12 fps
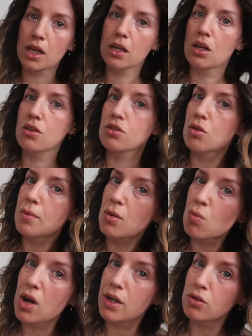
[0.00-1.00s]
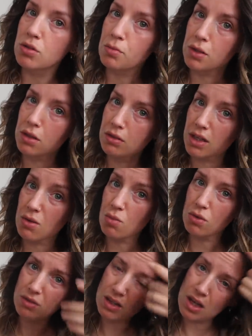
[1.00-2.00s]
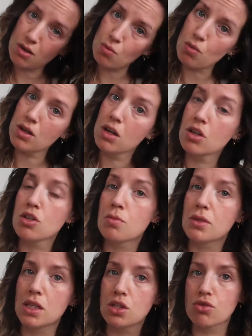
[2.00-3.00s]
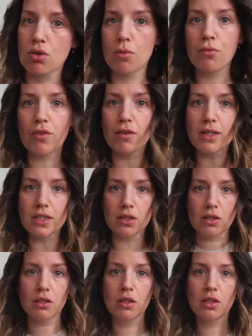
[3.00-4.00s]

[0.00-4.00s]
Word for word: Okay, curls are a bit wild, but they will one hundred percent drop very soon.